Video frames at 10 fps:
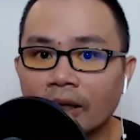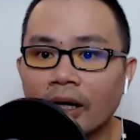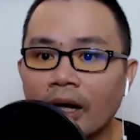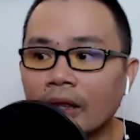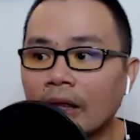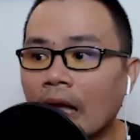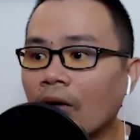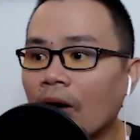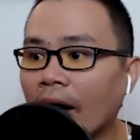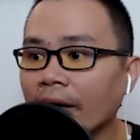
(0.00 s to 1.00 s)
Yeah.
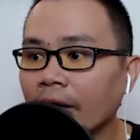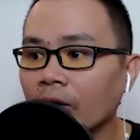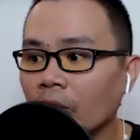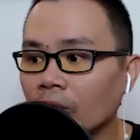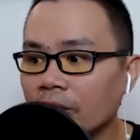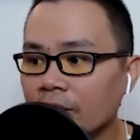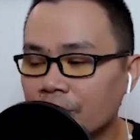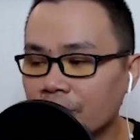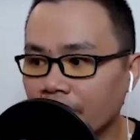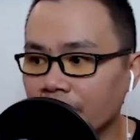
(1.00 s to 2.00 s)
Now, I can only
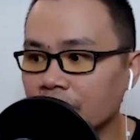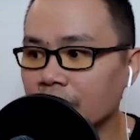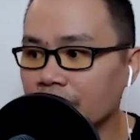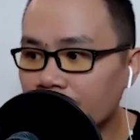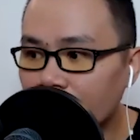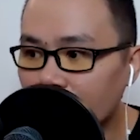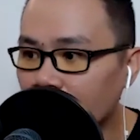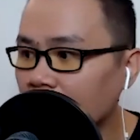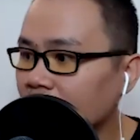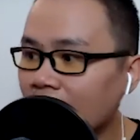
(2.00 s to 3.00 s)
change
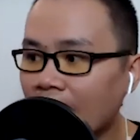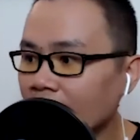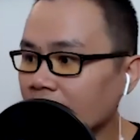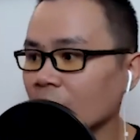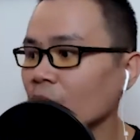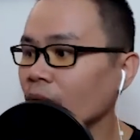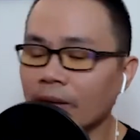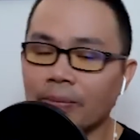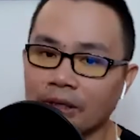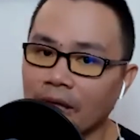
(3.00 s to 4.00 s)
me. That is the only
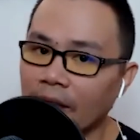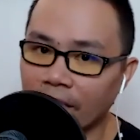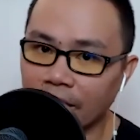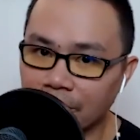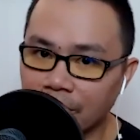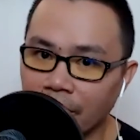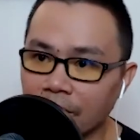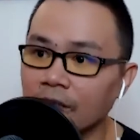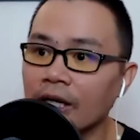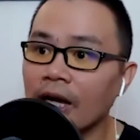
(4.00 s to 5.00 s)
person I can
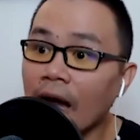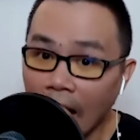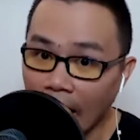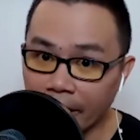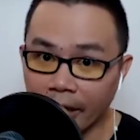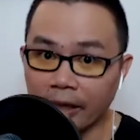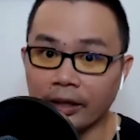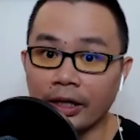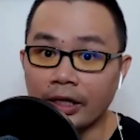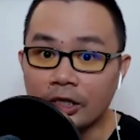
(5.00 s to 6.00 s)
change. Sure. I can
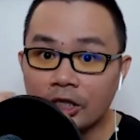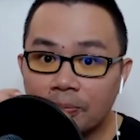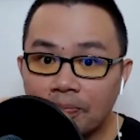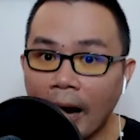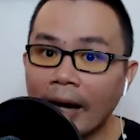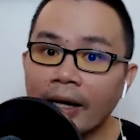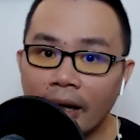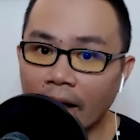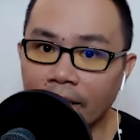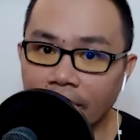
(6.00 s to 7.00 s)
inspire
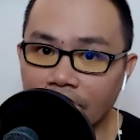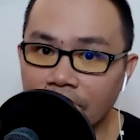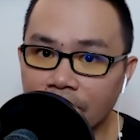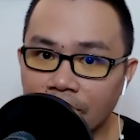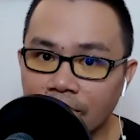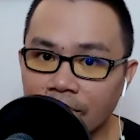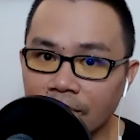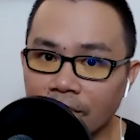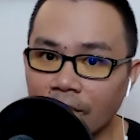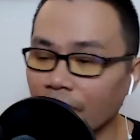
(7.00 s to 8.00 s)
others
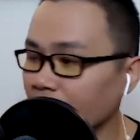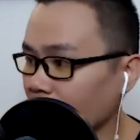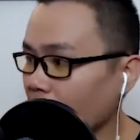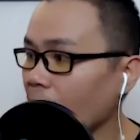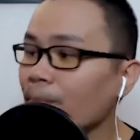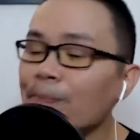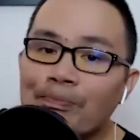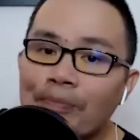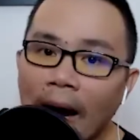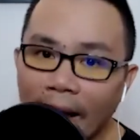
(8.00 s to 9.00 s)
from
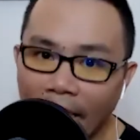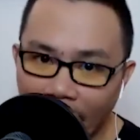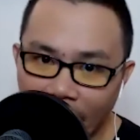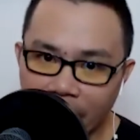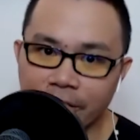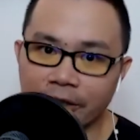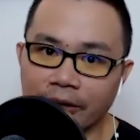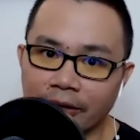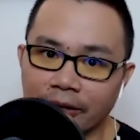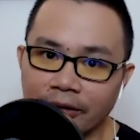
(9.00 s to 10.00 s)
my action
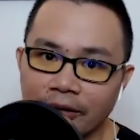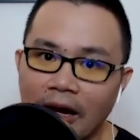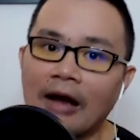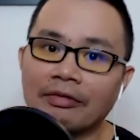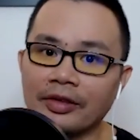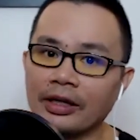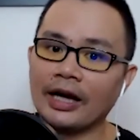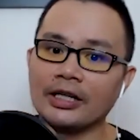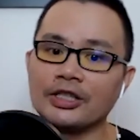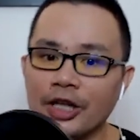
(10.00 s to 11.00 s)
after
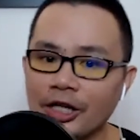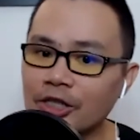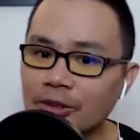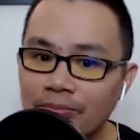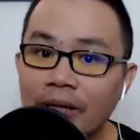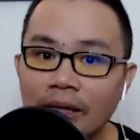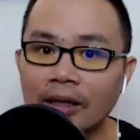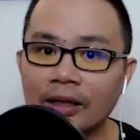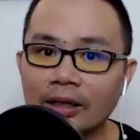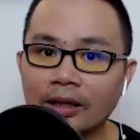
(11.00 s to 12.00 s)
I change me.
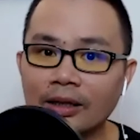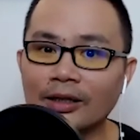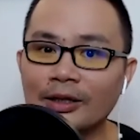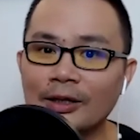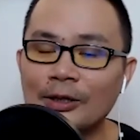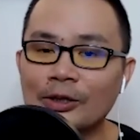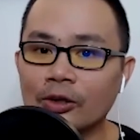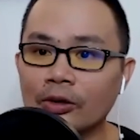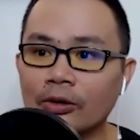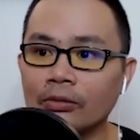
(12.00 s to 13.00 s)

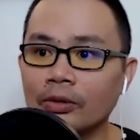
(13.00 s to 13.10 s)
So